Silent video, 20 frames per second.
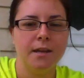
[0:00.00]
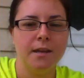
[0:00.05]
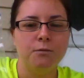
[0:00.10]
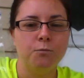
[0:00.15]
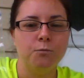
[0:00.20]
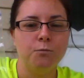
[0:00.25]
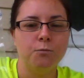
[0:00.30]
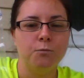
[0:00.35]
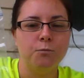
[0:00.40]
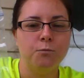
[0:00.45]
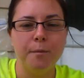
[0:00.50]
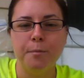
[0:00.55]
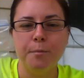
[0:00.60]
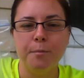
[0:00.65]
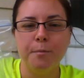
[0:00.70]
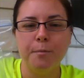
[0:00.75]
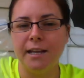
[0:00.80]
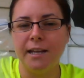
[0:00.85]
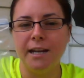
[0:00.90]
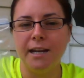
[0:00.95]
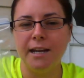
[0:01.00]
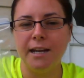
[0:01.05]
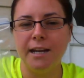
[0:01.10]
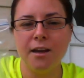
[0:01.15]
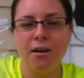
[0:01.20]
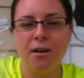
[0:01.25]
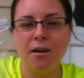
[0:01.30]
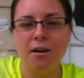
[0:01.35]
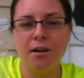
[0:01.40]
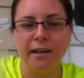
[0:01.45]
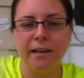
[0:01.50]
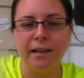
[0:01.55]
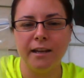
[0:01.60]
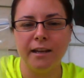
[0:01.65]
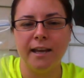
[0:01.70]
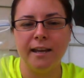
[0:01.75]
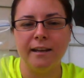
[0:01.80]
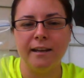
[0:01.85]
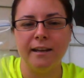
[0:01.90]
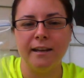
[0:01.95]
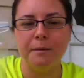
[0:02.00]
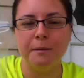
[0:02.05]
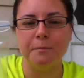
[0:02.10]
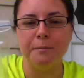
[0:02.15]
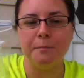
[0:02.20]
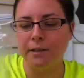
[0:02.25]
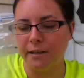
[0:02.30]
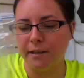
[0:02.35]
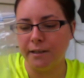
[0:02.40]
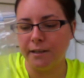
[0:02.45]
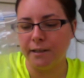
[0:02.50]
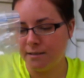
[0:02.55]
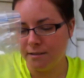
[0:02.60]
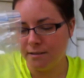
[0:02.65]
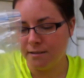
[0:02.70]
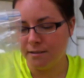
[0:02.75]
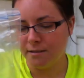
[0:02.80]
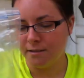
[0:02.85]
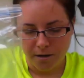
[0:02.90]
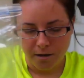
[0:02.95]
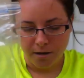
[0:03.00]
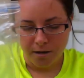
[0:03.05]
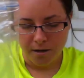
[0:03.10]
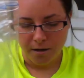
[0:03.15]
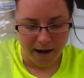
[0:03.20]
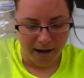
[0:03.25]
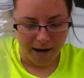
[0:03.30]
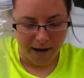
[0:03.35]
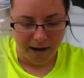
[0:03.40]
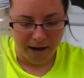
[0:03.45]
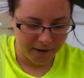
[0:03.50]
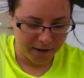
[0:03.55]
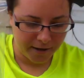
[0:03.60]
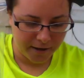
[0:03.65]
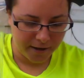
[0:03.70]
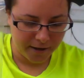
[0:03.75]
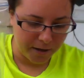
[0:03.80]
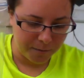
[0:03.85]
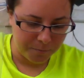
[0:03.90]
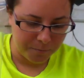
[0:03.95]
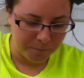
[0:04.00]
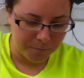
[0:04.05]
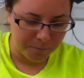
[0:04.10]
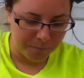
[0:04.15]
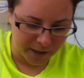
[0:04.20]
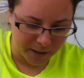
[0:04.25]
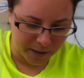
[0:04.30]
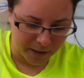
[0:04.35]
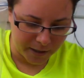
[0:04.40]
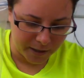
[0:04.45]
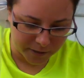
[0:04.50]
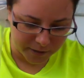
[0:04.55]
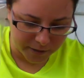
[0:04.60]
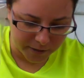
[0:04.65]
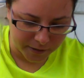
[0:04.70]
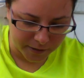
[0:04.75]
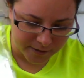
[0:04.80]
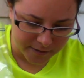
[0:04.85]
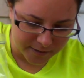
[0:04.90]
without putting anything on it and labeled it. I think I labeled it